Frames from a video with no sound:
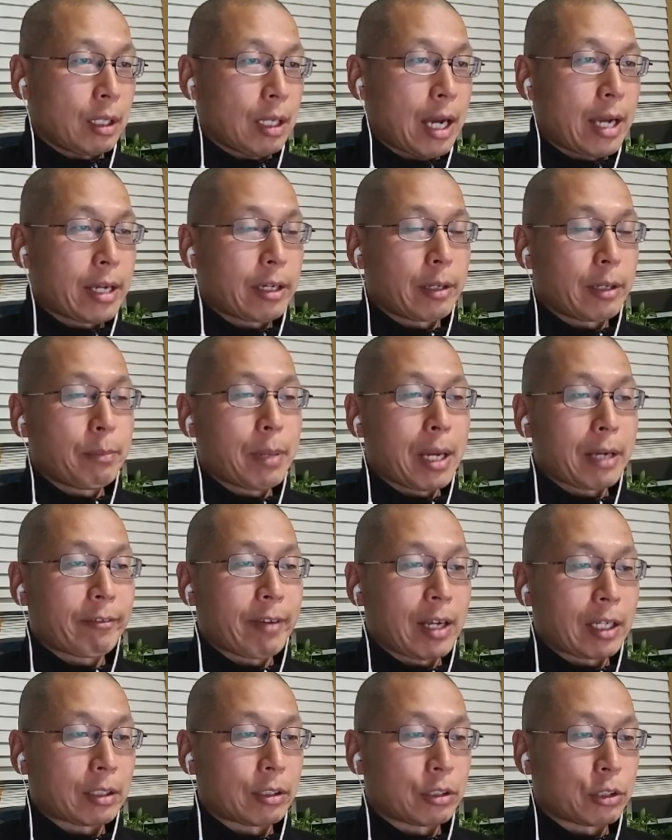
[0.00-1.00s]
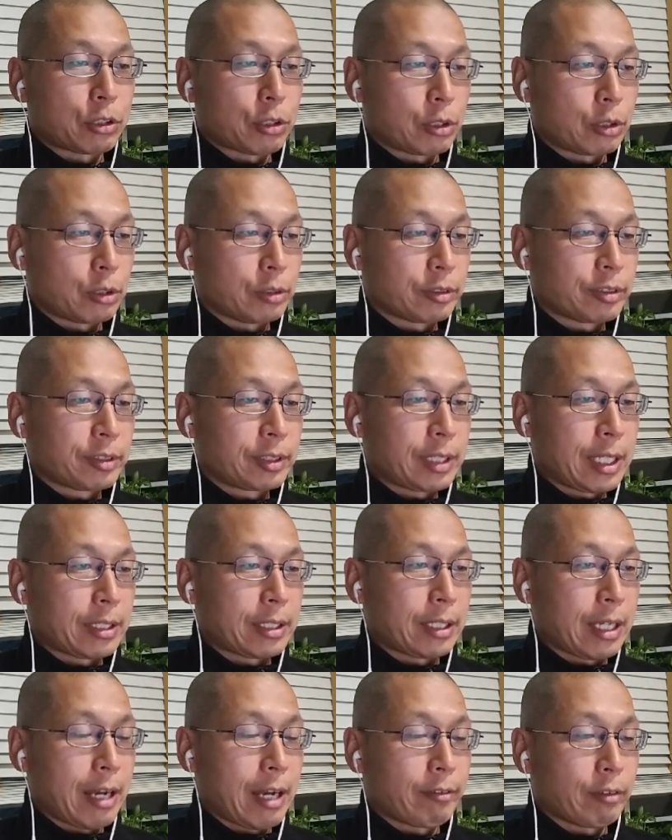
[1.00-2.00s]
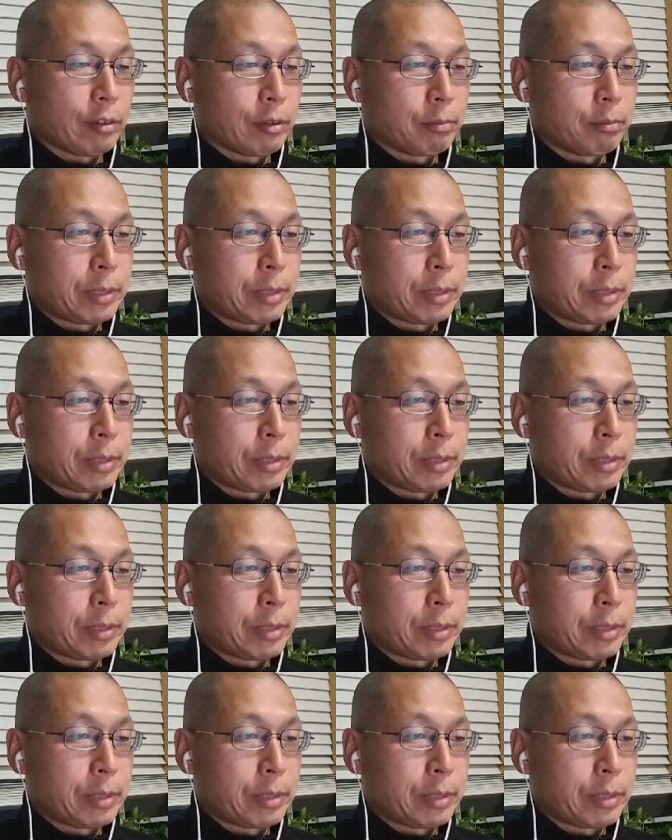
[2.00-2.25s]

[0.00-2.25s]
higher impact factor journals tend to